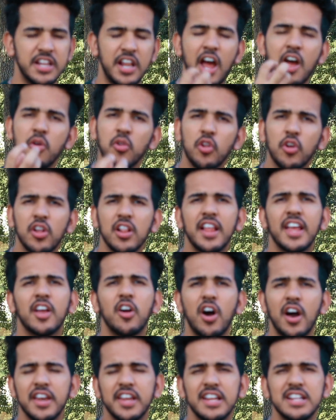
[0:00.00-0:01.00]
Now, lookalike
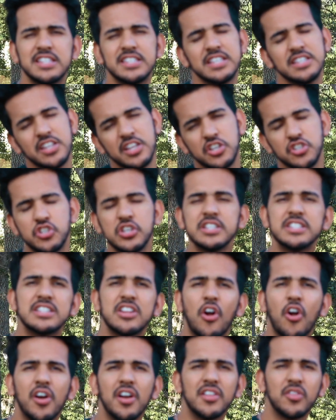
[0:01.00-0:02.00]
audiences and just
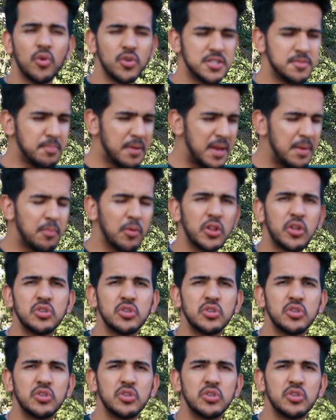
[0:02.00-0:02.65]
are those people,